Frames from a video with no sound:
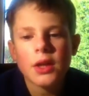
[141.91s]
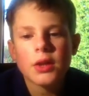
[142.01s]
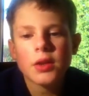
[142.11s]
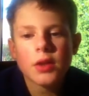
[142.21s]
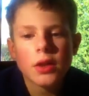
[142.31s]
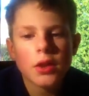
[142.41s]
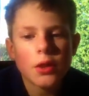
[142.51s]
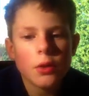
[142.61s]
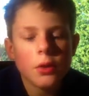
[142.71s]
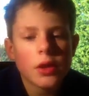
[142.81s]

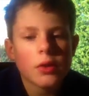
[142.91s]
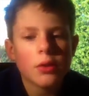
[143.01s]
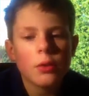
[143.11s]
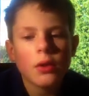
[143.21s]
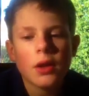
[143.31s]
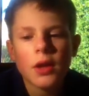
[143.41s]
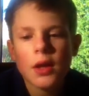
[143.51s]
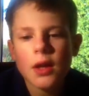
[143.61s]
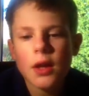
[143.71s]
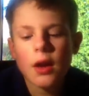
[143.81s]
skew chisel,
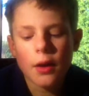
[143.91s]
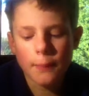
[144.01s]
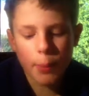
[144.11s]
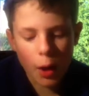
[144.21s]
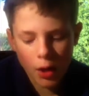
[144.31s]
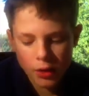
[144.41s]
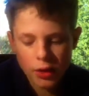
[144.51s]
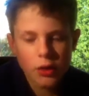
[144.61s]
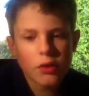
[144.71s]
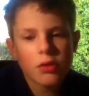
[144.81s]

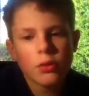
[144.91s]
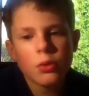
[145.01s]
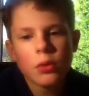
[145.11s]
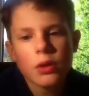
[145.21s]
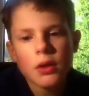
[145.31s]
parting tool,